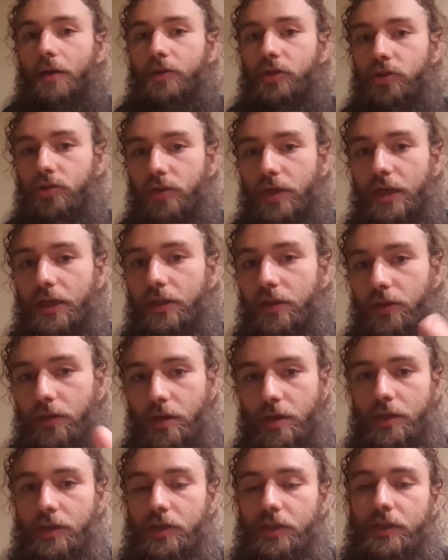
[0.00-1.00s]
strength and
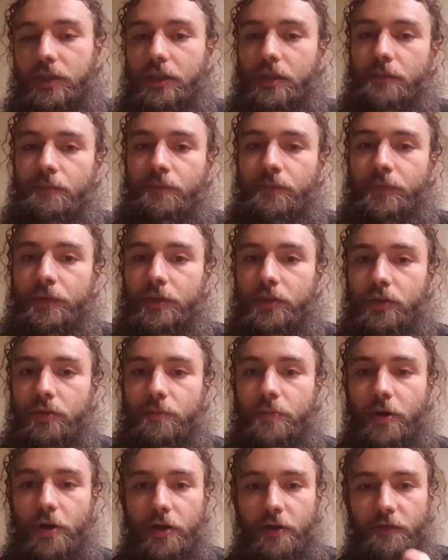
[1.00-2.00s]
honesty. So
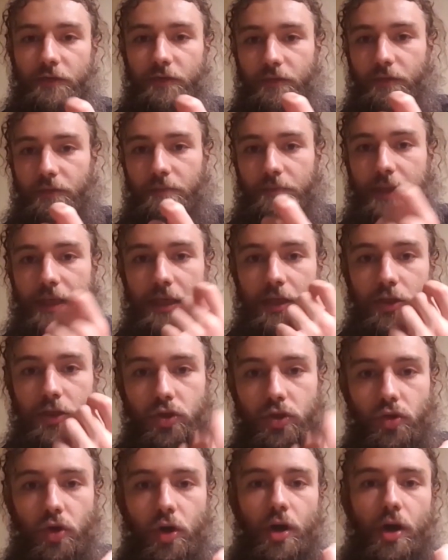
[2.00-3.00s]
part of being
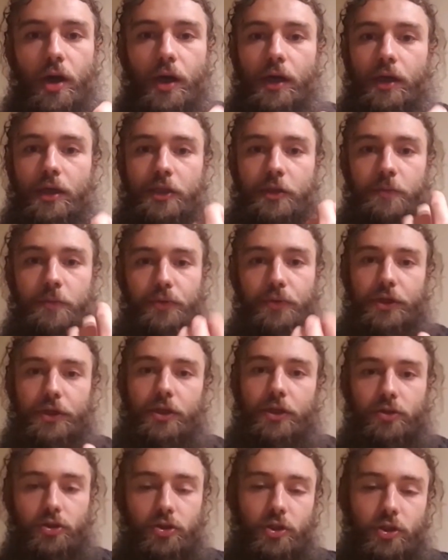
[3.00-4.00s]
strong is putting
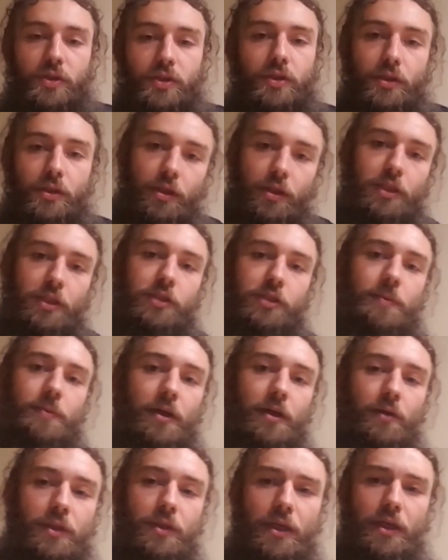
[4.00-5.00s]
your trust in Allah
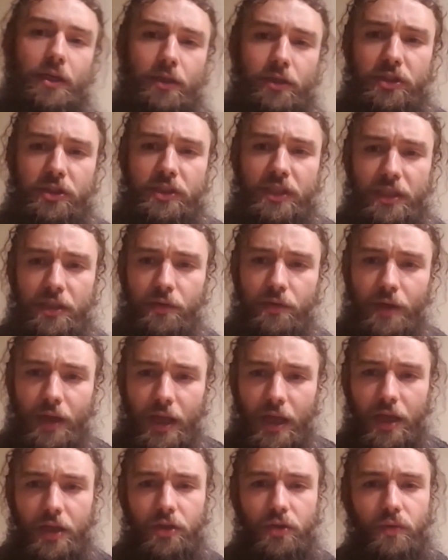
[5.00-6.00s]
subhanahu wa ta'ala, understanding you
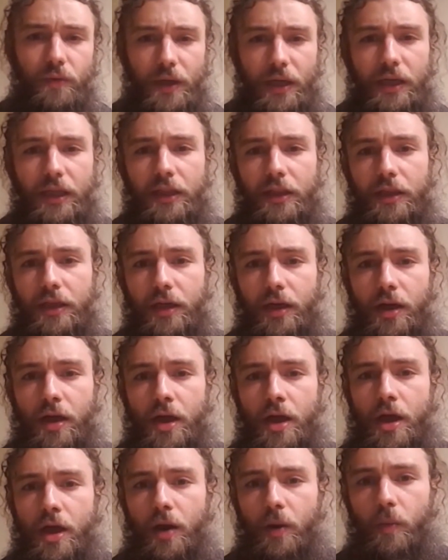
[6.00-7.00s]
can't do anything
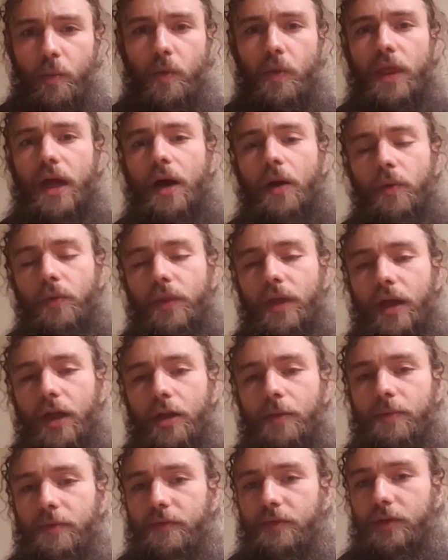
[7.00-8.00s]
without the
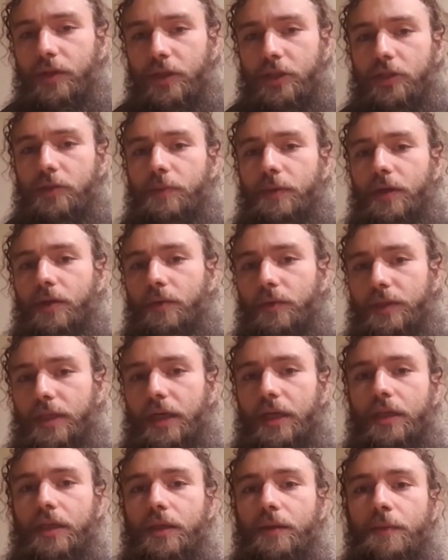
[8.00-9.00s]
help of Allah subhanahu wa
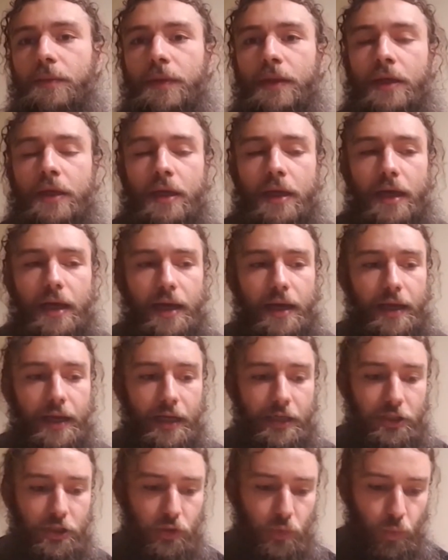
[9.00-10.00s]
ta'ala. And
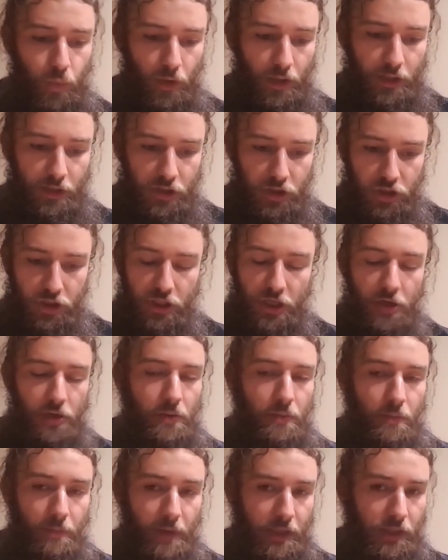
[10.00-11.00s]
I just wanted to share
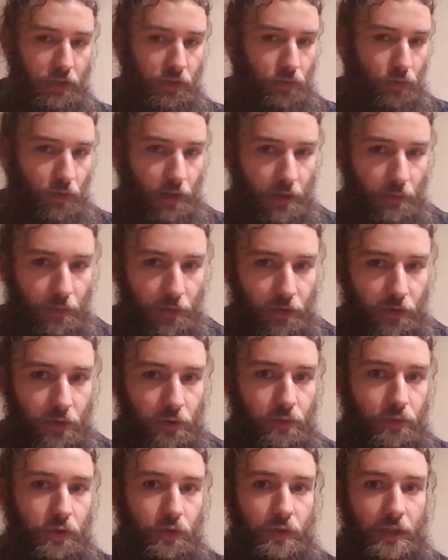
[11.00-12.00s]
my story with
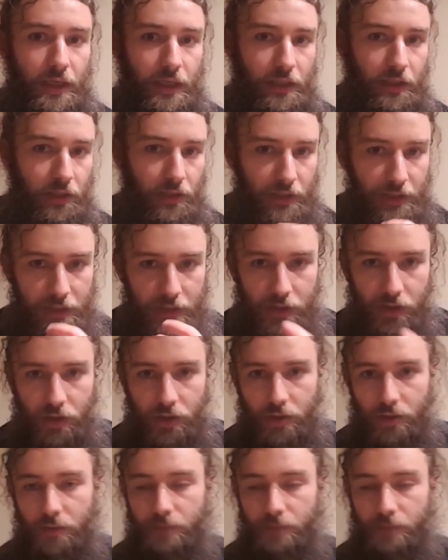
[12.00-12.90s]
you so that in these